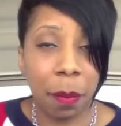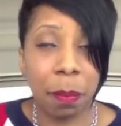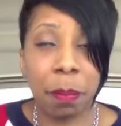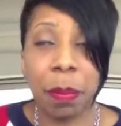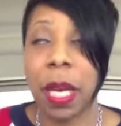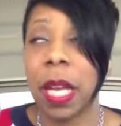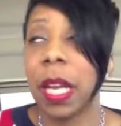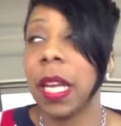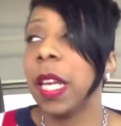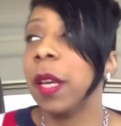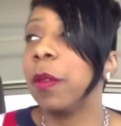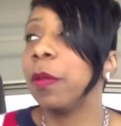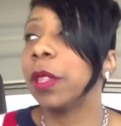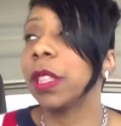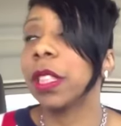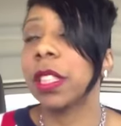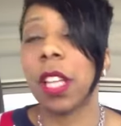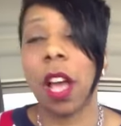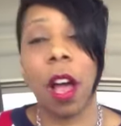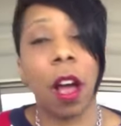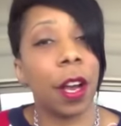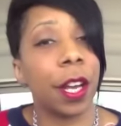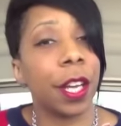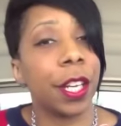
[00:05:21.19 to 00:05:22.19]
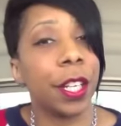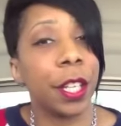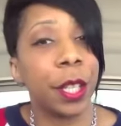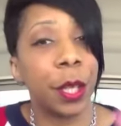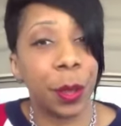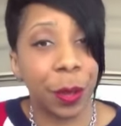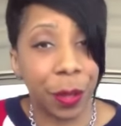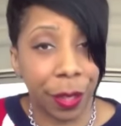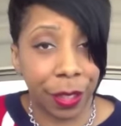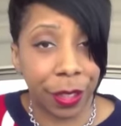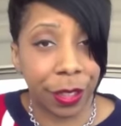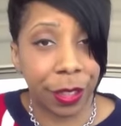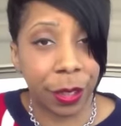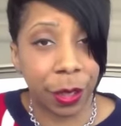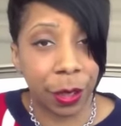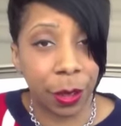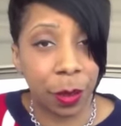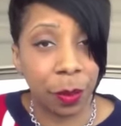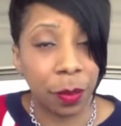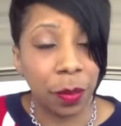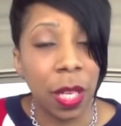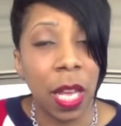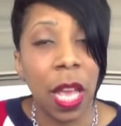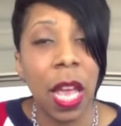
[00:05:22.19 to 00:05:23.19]
Benny was talking to
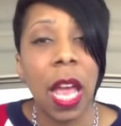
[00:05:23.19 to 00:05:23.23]
Crystal,